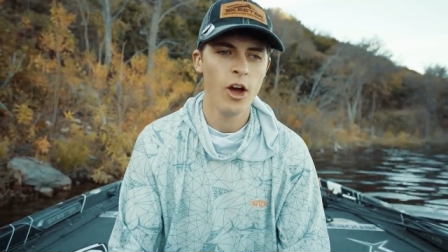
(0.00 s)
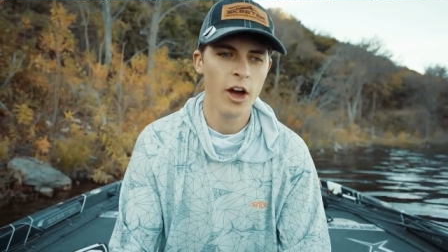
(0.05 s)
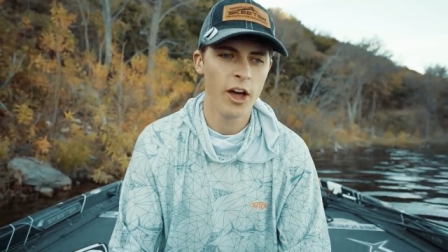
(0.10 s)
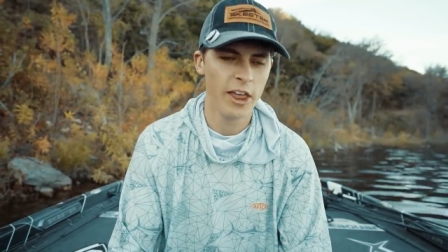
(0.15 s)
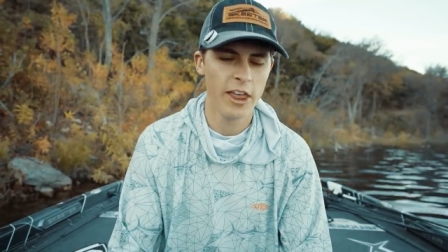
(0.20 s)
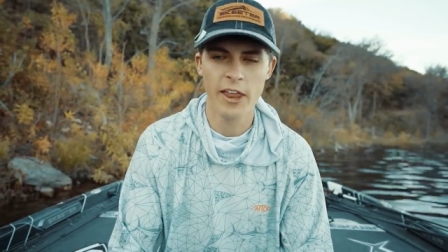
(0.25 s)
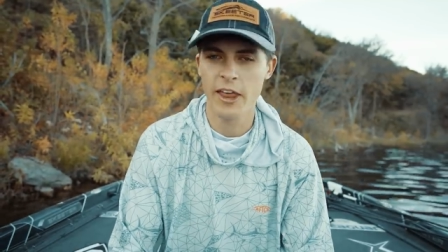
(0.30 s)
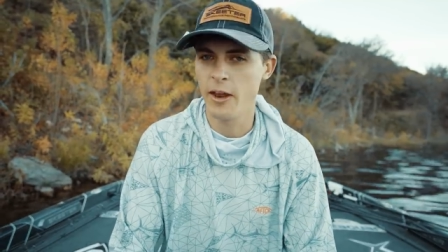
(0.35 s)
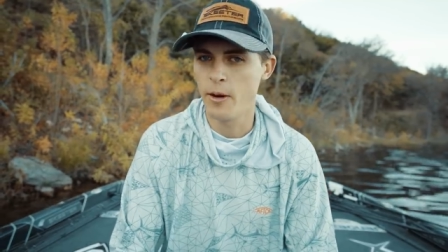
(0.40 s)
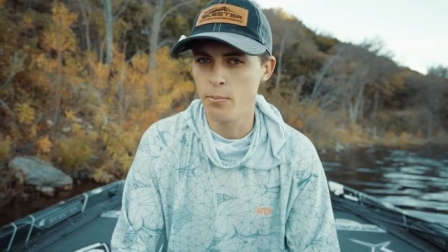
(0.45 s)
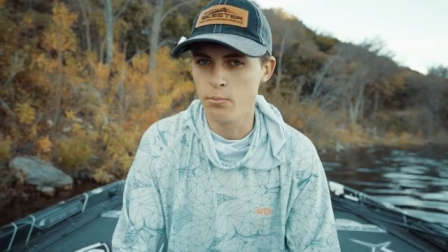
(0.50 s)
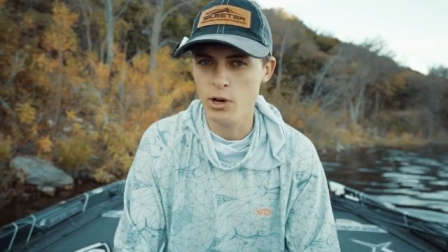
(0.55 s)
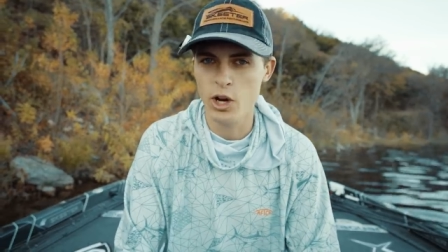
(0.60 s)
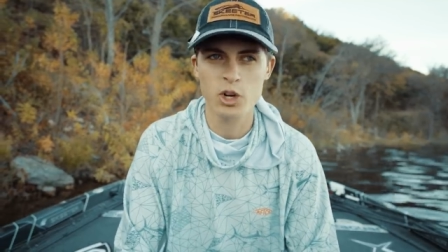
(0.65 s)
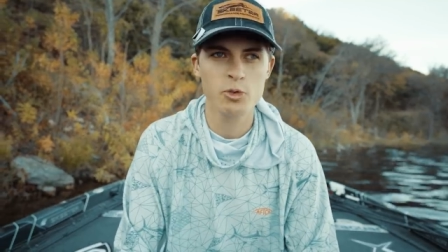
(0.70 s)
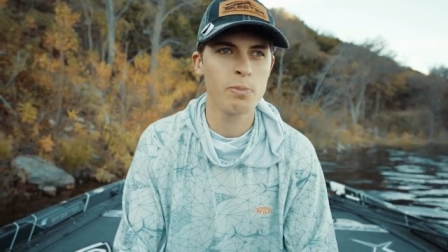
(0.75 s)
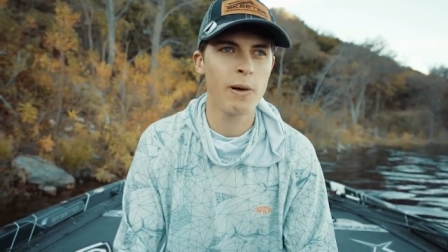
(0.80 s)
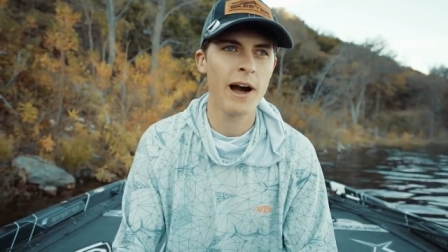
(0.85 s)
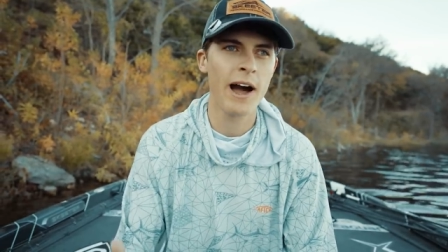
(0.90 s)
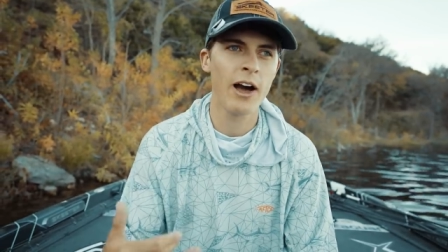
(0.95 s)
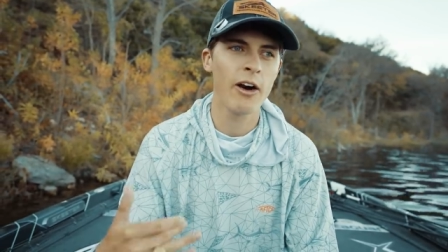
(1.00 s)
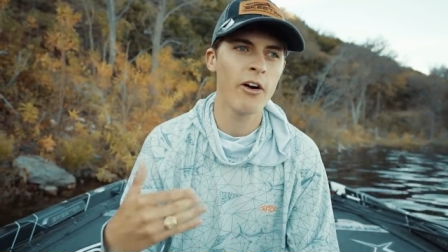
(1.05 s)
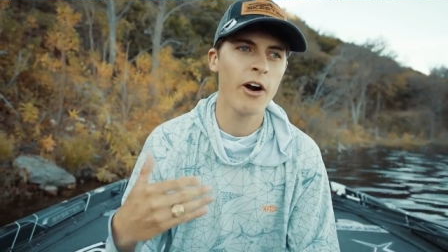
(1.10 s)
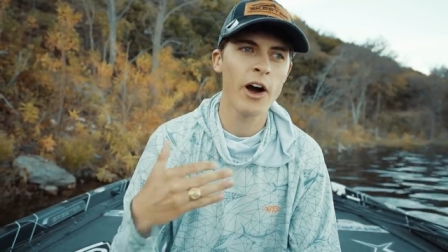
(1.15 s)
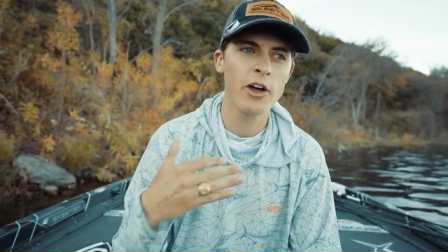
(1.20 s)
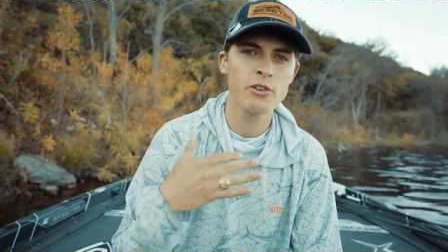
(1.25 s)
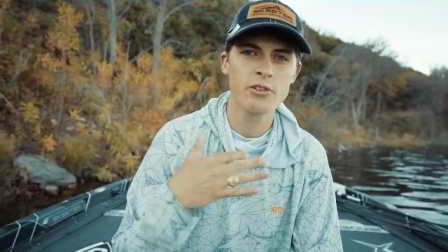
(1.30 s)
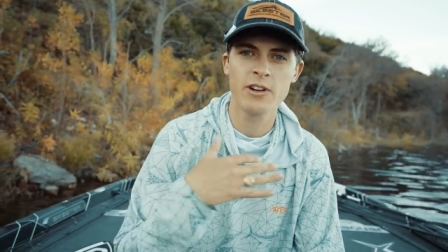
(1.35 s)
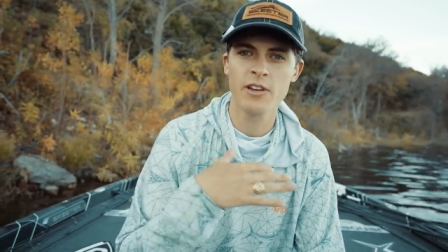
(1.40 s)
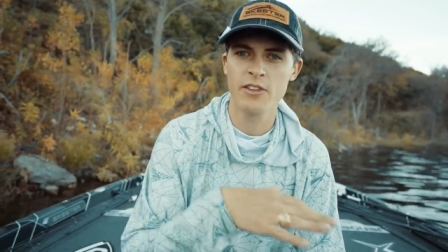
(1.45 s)
in a brush pile
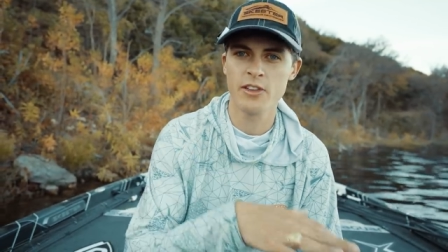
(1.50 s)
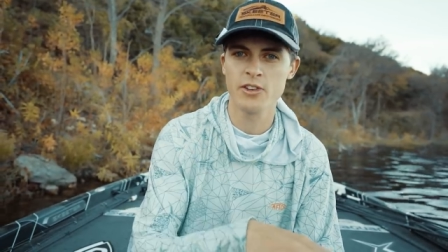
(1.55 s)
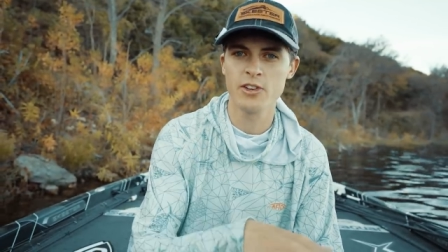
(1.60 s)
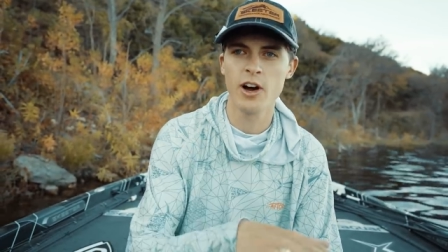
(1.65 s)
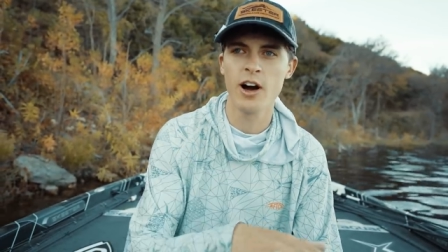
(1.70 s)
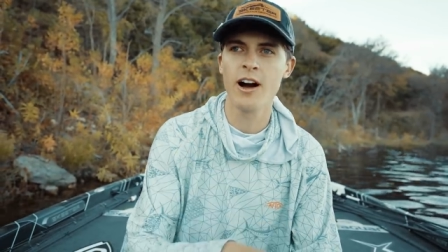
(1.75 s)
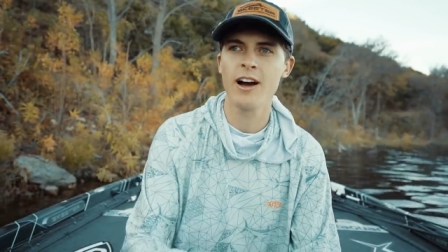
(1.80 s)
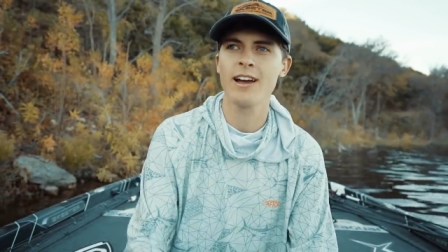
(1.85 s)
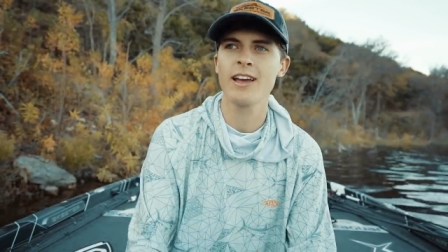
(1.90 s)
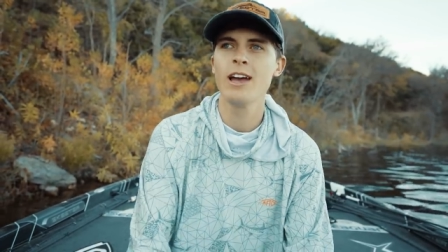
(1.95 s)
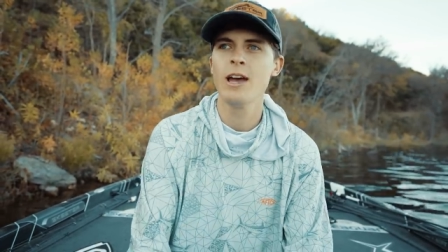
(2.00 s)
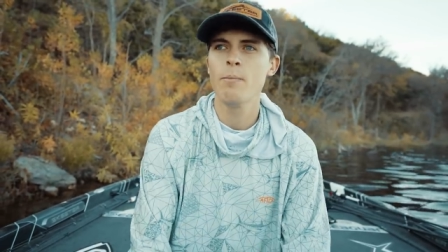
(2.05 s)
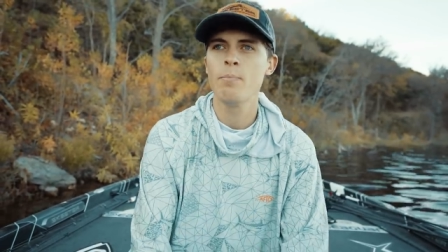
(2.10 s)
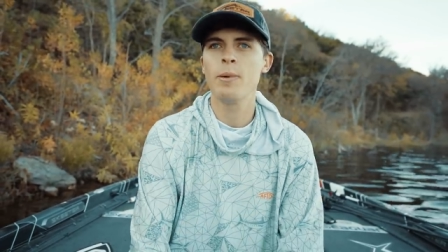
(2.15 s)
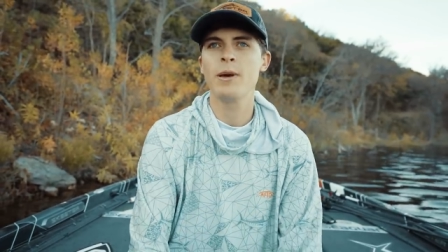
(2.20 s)
underneath a dock,